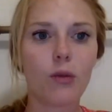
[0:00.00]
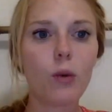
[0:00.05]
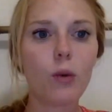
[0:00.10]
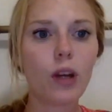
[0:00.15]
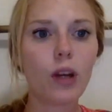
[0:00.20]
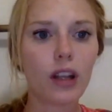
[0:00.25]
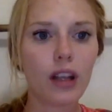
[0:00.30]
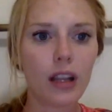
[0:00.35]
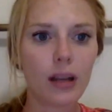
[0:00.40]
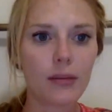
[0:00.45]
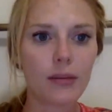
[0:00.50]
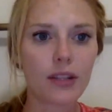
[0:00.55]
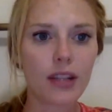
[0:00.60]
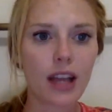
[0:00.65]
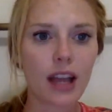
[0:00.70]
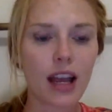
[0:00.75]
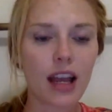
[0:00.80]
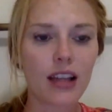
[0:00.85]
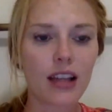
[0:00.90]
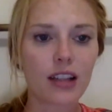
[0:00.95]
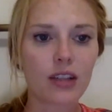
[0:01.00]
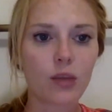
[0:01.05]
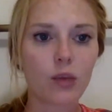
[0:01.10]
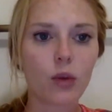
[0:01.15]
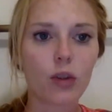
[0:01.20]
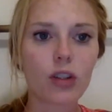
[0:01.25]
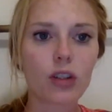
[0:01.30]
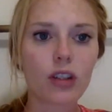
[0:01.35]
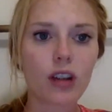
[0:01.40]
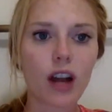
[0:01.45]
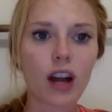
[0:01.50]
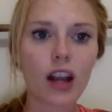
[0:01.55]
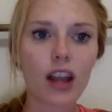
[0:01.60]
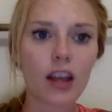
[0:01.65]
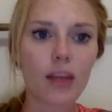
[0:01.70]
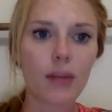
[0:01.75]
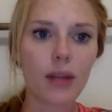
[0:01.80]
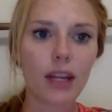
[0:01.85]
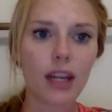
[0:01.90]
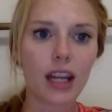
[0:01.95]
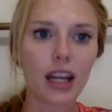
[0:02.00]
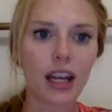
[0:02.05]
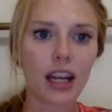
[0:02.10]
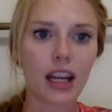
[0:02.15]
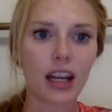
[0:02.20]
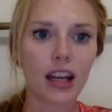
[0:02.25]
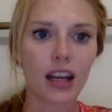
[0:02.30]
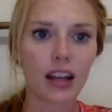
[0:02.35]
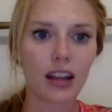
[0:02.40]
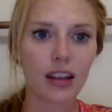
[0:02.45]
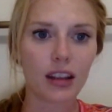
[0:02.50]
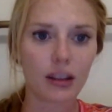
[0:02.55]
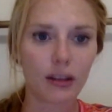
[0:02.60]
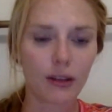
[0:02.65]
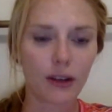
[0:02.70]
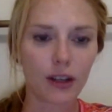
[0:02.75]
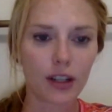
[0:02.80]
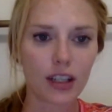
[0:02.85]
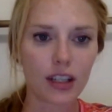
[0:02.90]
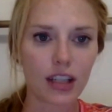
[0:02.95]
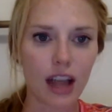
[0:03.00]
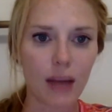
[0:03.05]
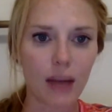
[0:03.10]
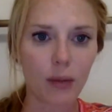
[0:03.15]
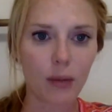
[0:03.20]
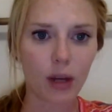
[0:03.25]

William says, We'll start at the beginning, the first step.